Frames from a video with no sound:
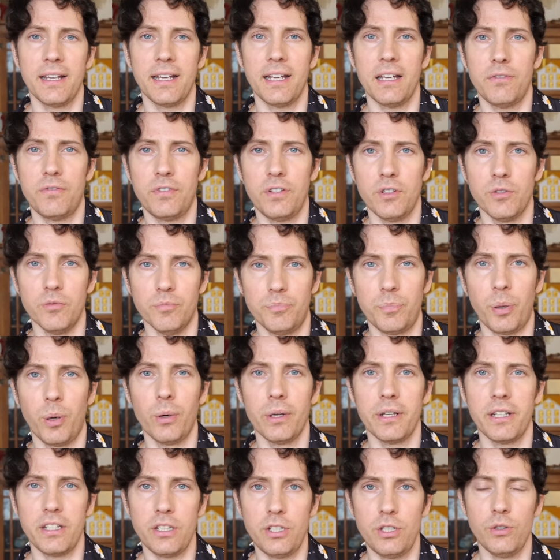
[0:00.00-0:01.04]
if you
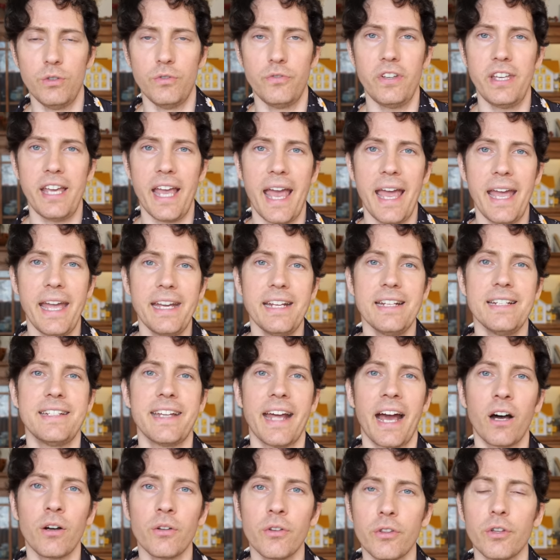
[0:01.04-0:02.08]
put UVA
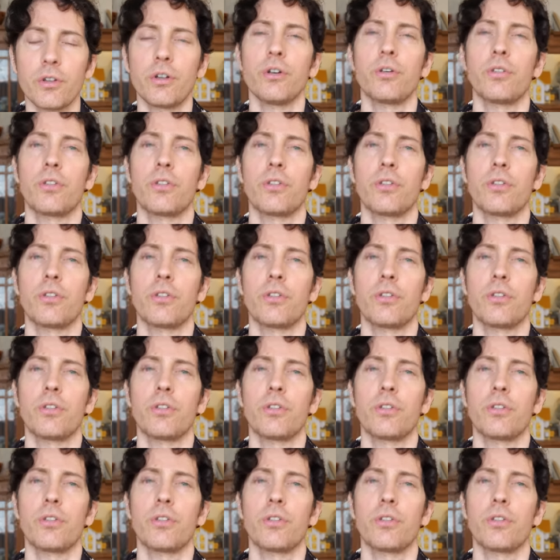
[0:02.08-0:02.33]
down their